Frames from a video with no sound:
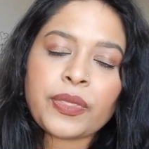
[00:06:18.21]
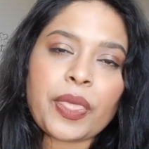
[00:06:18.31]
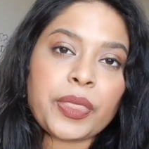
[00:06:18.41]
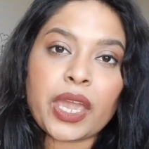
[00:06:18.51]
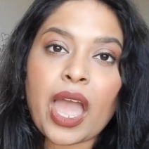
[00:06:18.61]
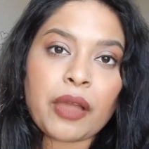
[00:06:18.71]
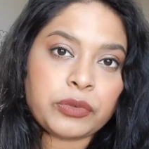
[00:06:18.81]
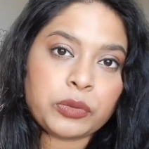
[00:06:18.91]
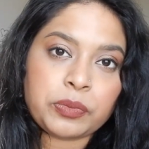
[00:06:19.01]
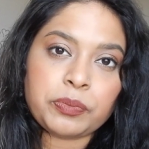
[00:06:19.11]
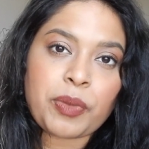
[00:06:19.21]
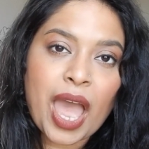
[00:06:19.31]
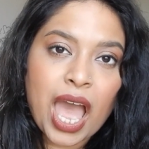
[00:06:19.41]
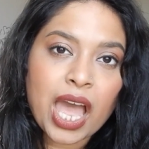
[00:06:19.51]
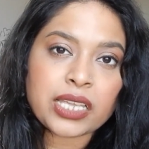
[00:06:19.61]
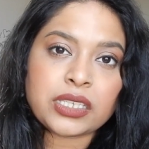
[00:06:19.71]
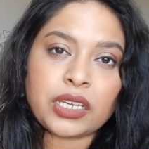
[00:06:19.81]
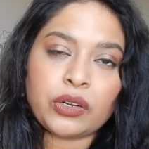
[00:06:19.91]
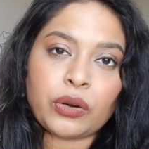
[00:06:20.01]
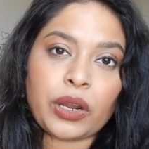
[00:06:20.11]
that they have to pass,
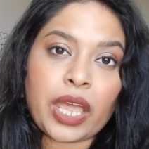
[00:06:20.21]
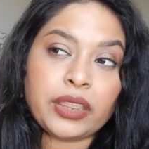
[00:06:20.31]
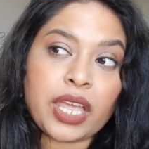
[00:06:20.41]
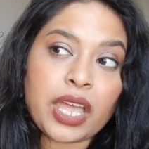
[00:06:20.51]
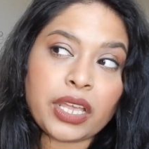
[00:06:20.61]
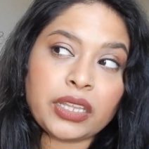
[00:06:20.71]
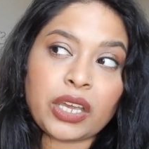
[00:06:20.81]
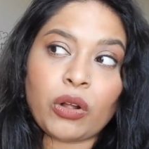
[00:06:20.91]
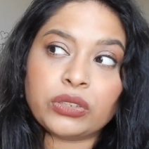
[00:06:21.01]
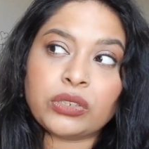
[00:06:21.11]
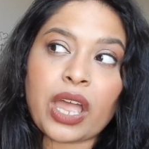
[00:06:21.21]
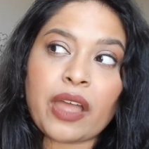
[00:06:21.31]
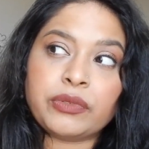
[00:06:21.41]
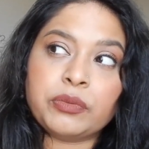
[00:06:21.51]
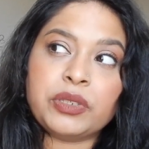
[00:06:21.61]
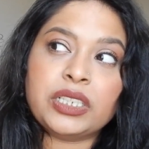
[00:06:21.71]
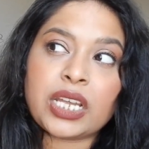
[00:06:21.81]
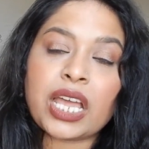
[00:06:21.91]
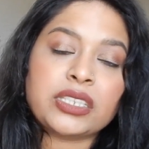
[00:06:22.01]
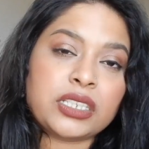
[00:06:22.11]
and then they also have to be
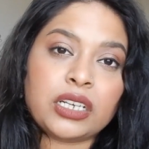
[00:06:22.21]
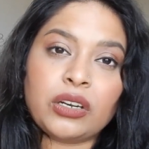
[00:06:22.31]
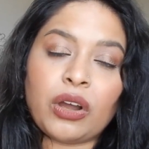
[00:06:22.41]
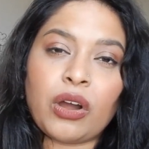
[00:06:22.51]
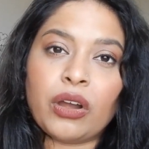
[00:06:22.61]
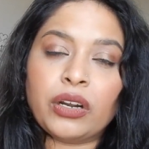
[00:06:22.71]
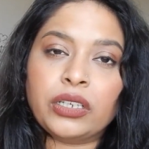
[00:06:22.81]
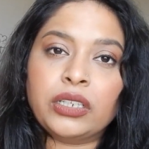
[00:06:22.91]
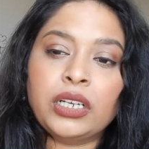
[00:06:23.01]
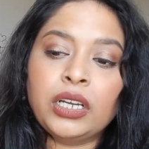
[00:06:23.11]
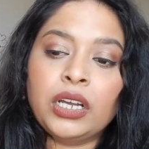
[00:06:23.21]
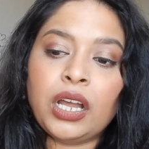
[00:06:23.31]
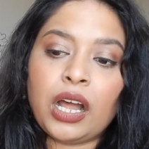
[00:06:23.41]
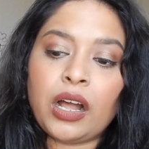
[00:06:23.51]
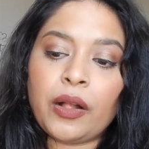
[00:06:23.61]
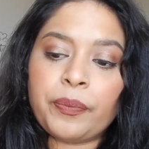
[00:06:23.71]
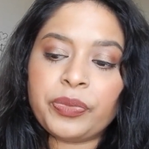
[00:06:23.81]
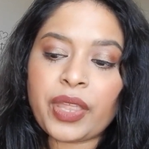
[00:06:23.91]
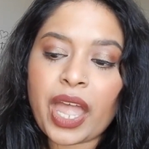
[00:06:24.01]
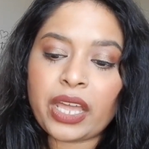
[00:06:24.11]
tested on
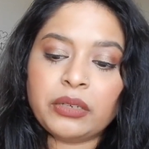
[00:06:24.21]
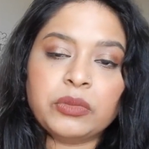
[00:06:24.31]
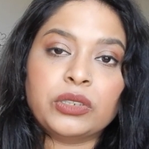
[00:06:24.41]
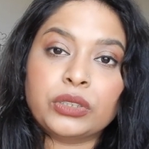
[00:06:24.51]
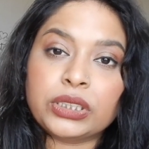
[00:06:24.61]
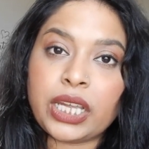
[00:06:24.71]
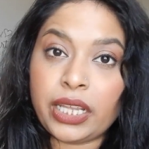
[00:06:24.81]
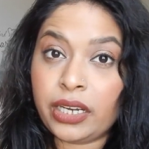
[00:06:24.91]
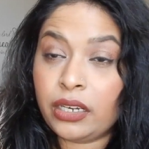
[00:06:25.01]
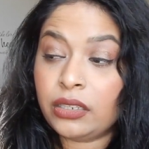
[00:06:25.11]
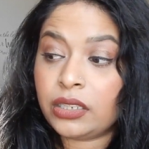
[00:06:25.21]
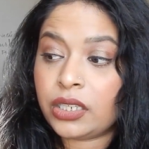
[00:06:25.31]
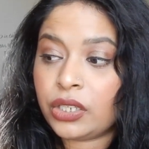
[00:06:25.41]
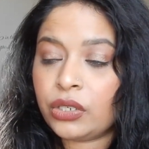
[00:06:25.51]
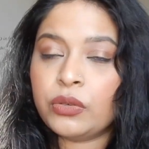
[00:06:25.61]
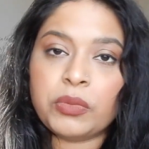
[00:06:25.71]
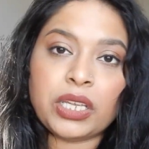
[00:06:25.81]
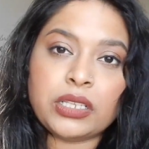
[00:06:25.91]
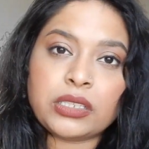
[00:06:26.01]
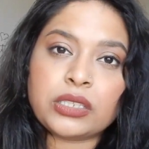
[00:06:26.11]
animals and
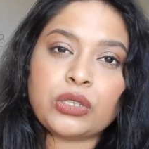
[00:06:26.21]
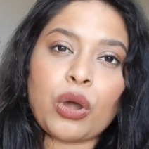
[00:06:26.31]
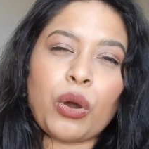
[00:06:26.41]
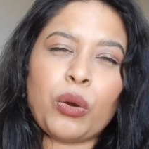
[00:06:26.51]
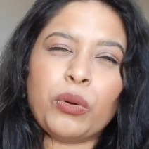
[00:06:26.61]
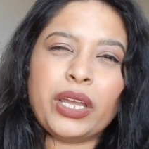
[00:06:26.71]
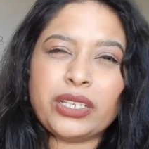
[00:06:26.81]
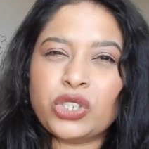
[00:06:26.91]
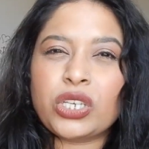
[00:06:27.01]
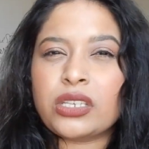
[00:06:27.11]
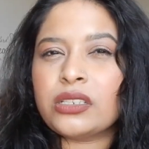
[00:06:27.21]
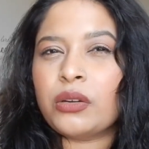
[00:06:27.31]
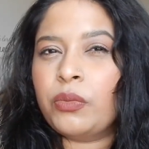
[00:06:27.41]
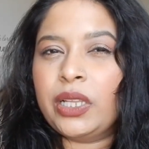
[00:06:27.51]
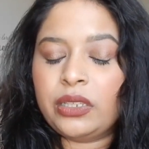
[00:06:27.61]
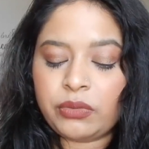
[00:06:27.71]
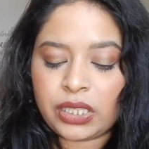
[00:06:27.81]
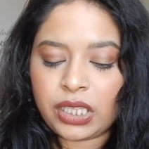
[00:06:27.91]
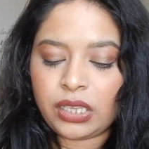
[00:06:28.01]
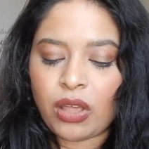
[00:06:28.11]
humans. So it's just a really,
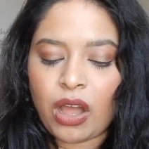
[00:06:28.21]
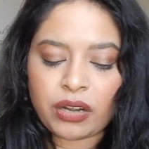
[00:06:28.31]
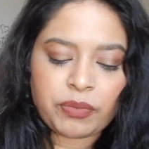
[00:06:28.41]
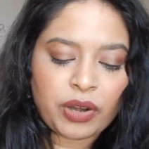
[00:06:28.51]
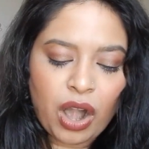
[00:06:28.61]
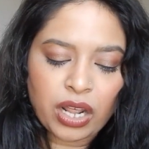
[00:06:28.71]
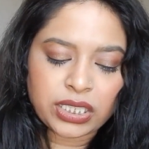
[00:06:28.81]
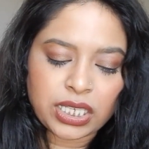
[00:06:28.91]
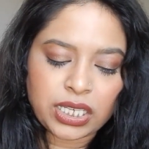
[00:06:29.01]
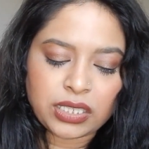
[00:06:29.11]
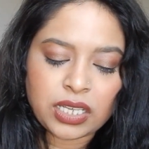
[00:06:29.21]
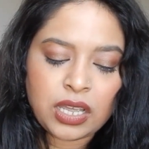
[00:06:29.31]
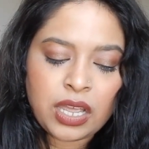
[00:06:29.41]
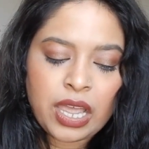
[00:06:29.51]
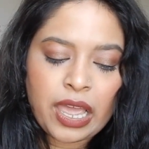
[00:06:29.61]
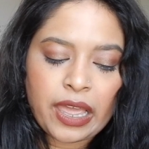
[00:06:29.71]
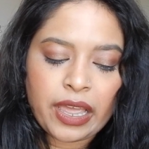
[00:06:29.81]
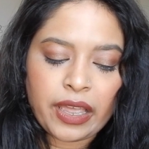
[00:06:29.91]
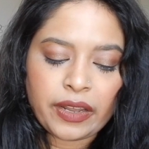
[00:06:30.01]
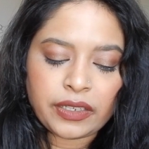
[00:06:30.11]
really long process,
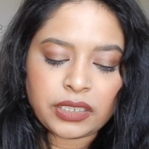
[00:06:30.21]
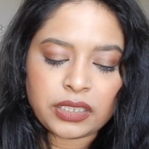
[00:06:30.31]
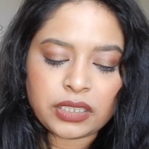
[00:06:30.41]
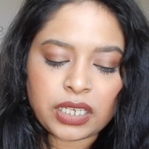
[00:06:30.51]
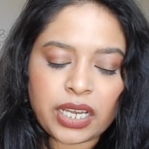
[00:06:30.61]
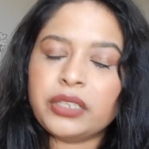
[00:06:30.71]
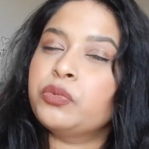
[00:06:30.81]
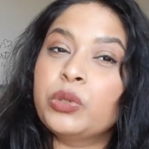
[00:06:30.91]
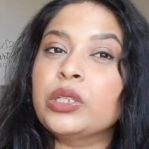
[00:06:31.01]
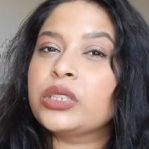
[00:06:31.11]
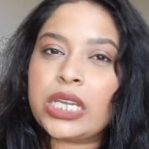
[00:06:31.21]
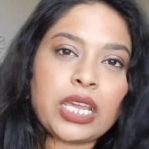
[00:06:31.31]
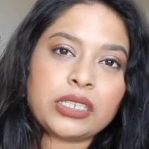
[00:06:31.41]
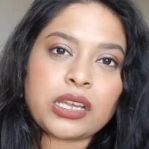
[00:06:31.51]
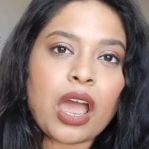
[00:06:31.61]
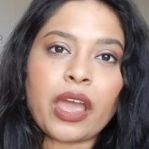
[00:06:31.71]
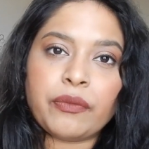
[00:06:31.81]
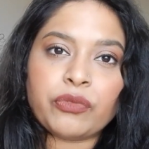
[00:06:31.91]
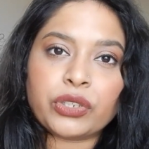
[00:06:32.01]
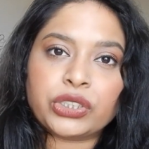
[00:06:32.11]
and it will take
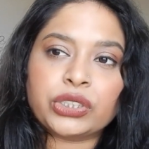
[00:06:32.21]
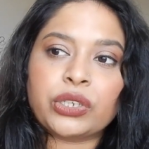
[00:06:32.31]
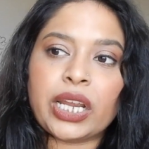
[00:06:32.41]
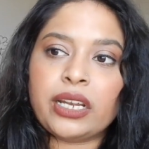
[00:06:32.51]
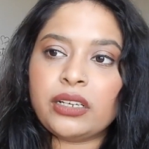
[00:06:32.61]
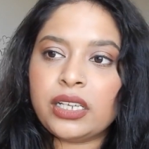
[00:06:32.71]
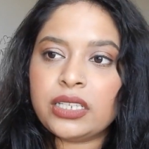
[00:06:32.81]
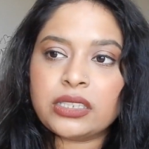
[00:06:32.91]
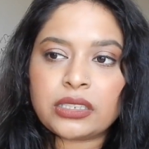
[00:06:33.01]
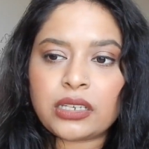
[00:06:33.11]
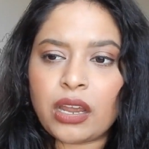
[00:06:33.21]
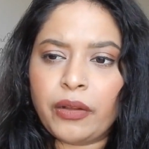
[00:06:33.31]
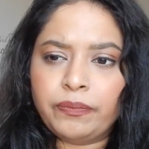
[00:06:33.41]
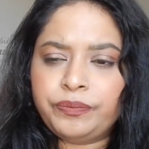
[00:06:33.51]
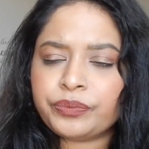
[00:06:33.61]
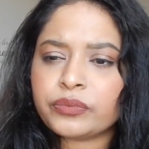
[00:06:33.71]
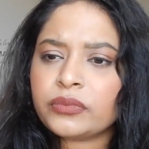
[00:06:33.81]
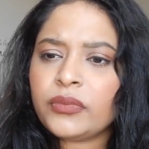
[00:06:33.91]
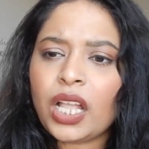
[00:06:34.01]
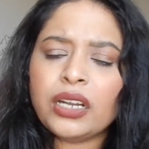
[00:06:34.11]
time for sure. At least
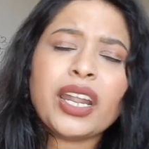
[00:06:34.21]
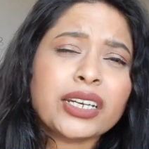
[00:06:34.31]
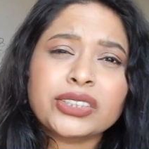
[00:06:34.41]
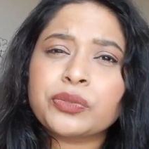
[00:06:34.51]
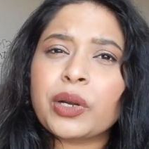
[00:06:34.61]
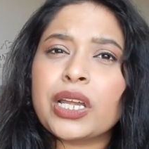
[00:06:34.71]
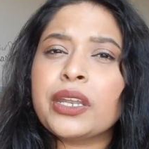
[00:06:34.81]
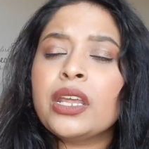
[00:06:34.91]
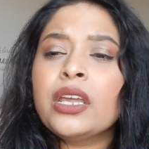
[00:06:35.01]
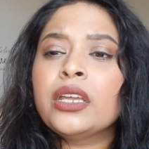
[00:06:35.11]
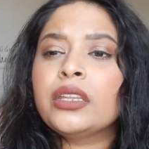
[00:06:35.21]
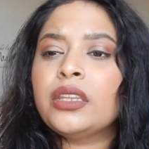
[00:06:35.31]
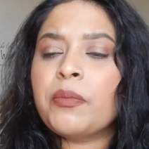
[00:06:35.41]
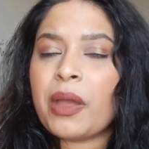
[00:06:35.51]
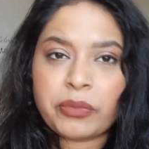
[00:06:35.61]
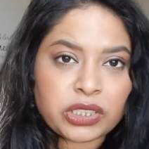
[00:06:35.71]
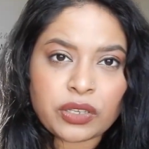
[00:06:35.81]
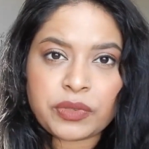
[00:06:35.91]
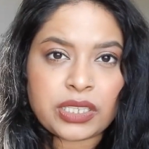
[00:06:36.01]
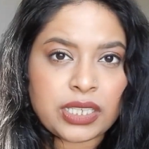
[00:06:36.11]
that is what the
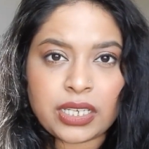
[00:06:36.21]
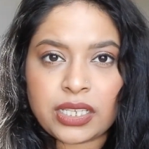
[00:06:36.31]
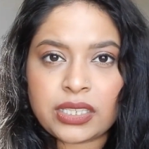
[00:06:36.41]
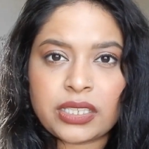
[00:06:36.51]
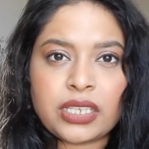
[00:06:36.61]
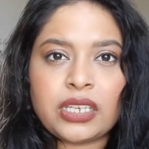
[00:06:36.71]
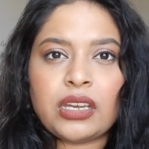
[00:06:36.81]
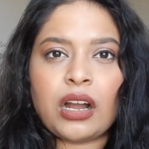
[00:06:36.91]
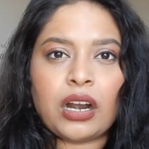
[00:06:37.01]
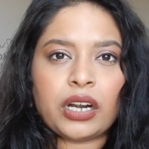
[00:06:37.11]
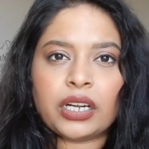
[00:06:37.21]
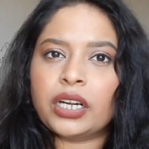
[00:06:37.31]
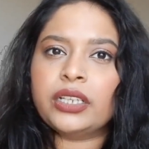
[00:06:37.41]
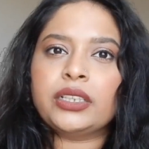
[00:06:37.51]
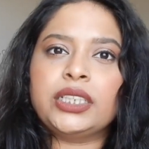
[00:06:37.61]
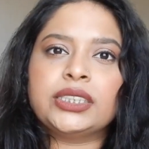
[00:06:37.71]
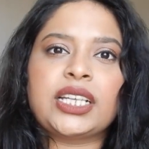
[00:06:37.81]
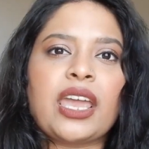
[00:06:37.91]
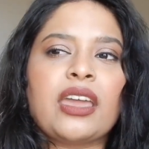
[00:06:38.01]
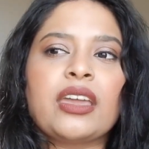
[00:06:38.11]
members of the CDC are currently
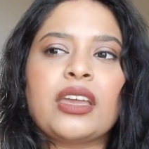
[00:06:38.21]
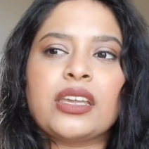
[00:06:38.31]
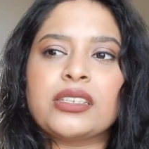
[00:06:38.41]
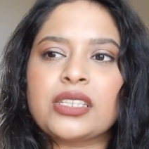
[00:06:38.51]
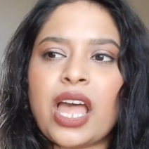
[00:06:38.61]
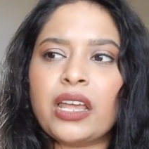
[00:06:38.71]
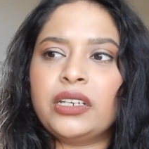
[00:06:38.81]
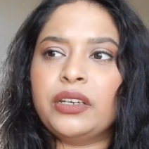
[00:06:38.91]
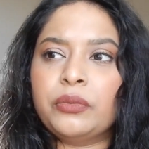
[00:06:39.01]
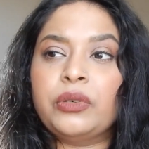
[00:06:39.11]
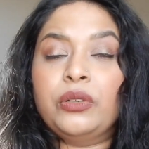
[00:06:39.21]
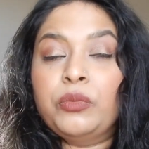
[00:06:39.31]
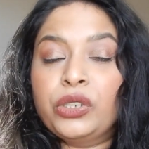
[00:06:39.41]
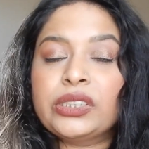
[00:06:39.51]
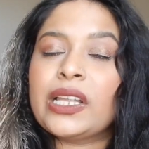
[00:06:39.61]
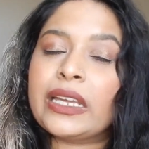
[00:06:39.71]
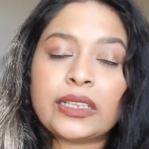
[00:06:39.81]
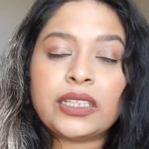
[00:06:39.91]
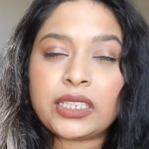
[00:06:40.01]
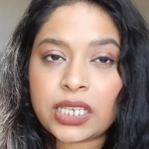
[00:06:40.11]
saying, is that it will most
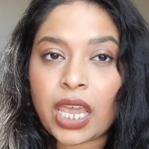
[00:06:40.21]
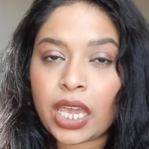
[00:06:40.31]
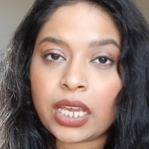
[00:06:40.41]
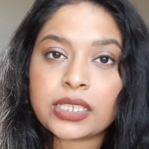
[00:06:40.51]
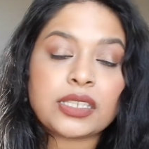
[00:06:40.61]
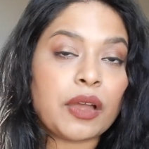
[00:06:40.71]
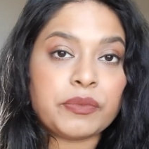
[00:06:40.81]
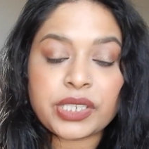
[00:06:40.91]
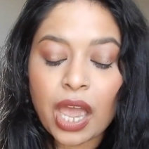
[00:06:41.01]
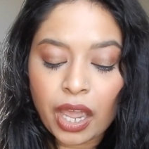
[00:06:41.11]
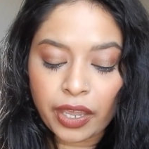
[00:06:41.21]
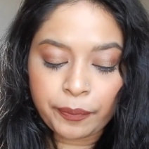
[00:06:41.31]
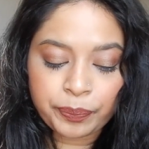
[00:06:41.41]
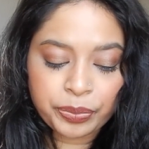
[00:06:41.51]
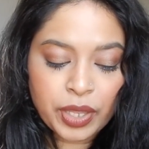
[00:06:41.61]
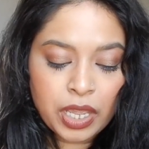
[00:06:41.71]
likely take some time.